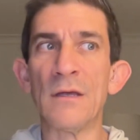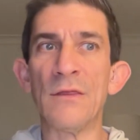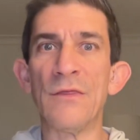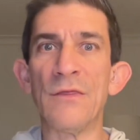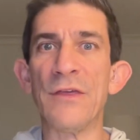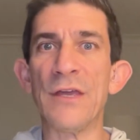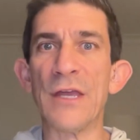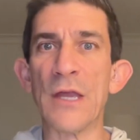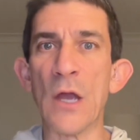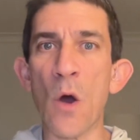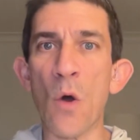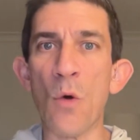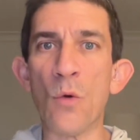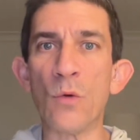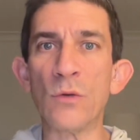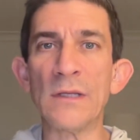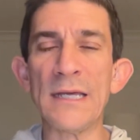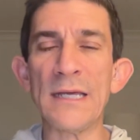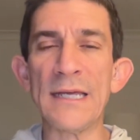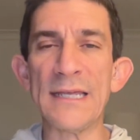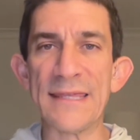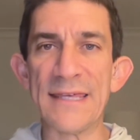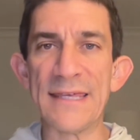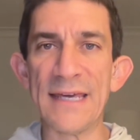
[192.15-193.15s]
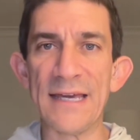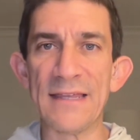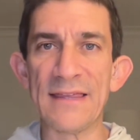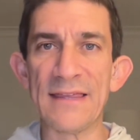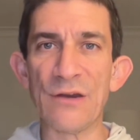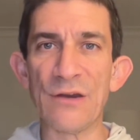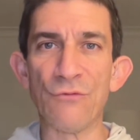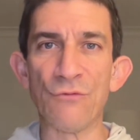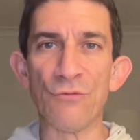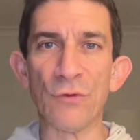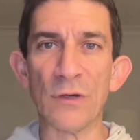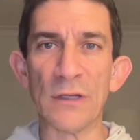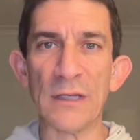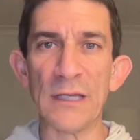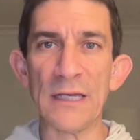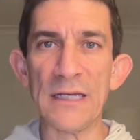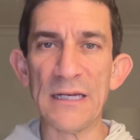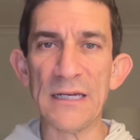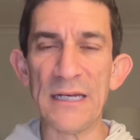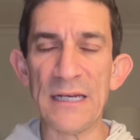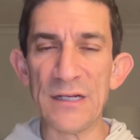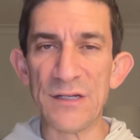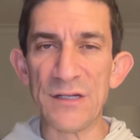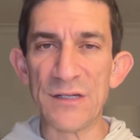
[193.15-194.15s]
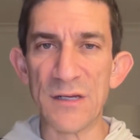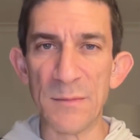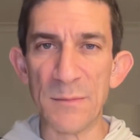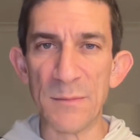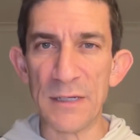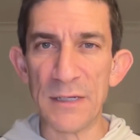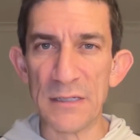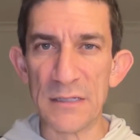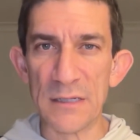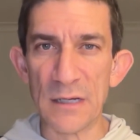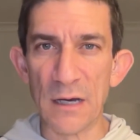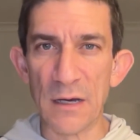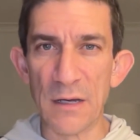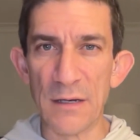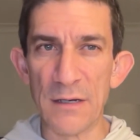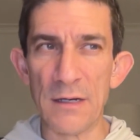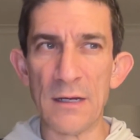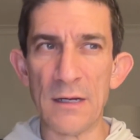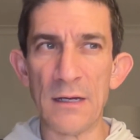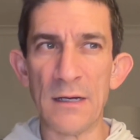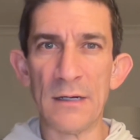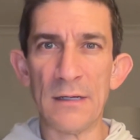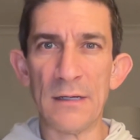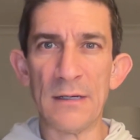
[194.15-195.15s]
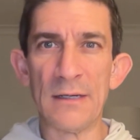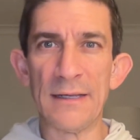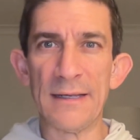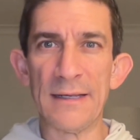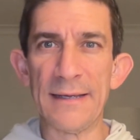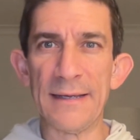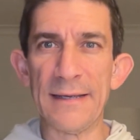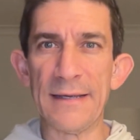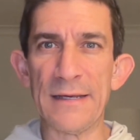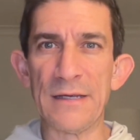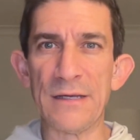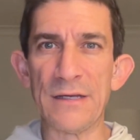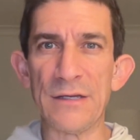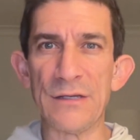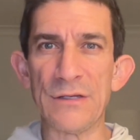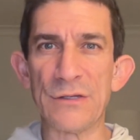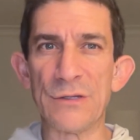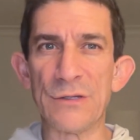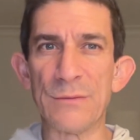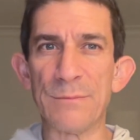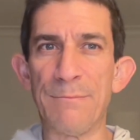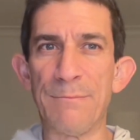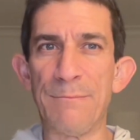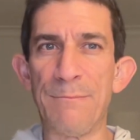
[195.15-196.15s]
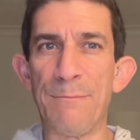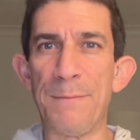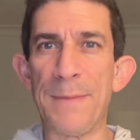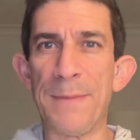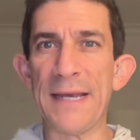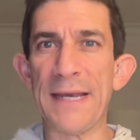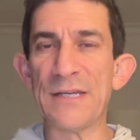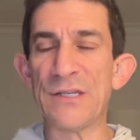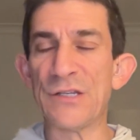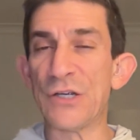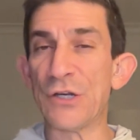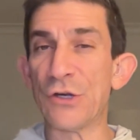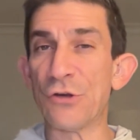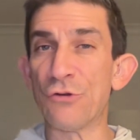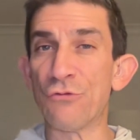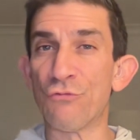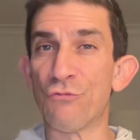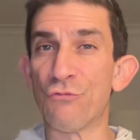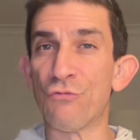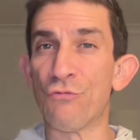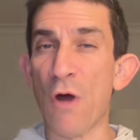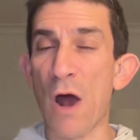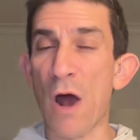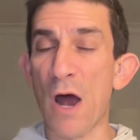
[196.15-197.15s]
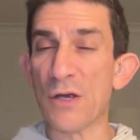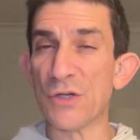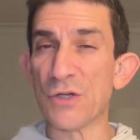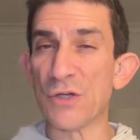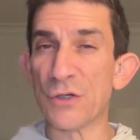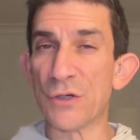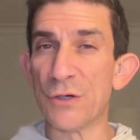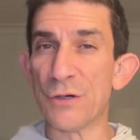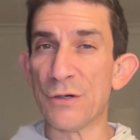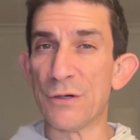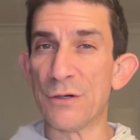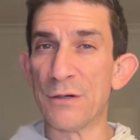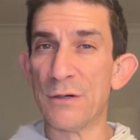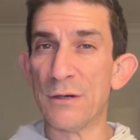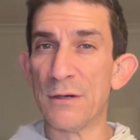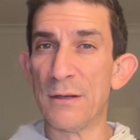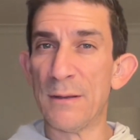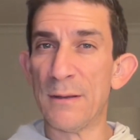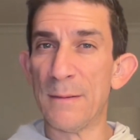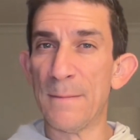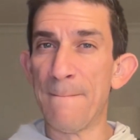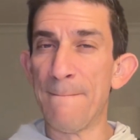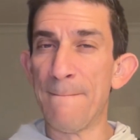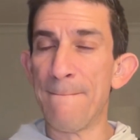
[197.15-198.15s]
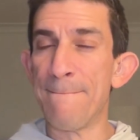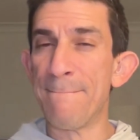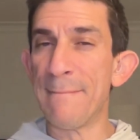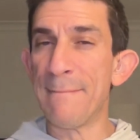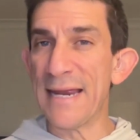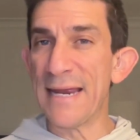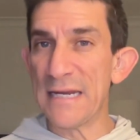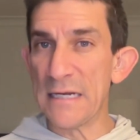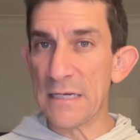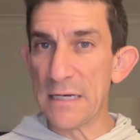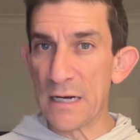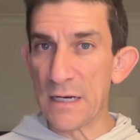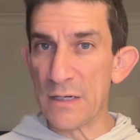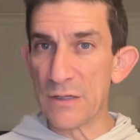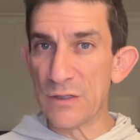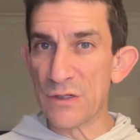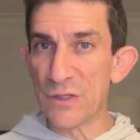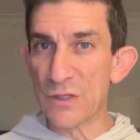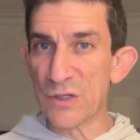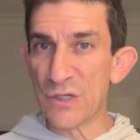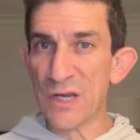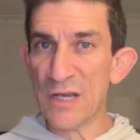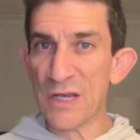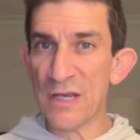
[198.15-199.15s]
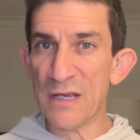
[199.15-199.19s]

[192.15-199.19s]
The only thing that really needs to be done is basic roster maintenance.